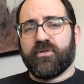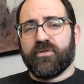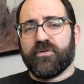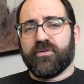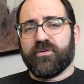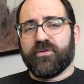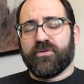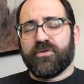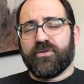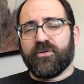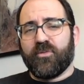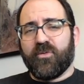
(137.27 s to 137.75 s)

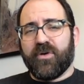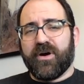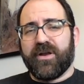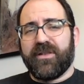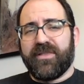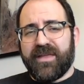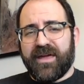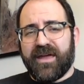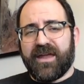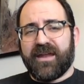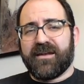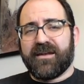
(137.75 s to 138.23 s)
The
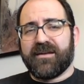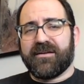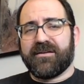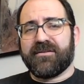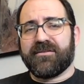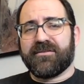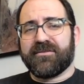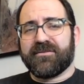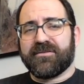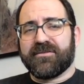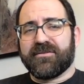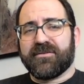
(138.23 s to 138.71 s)
one that
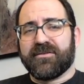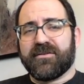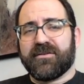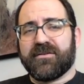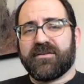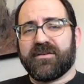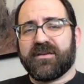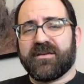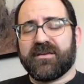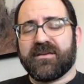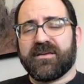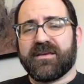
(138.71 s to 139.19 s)

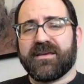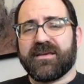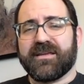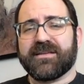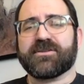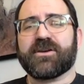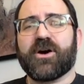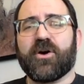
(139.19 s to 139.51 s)
is